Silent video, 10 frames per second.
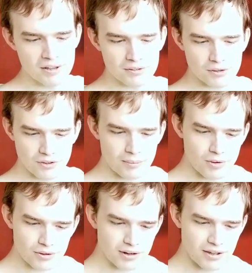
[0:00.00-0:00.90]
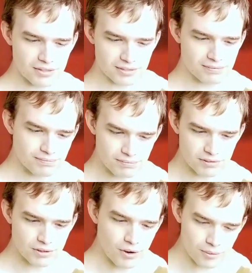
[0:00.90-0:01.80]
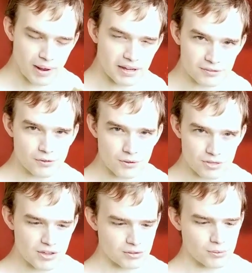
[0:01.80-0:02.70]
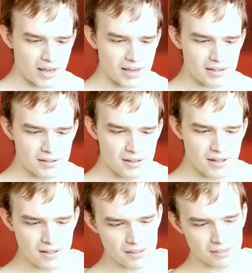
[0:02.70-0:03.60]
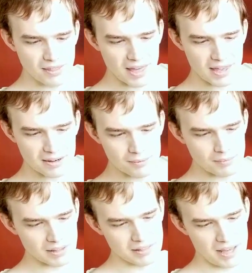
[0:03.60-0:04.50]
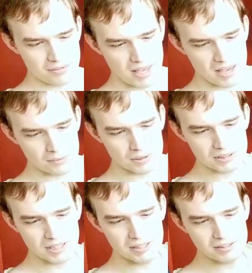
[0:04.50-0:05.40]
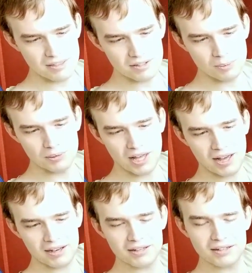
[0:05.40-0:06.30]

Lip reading: So if I'm going back and forth this way, then my left hand will tilt this block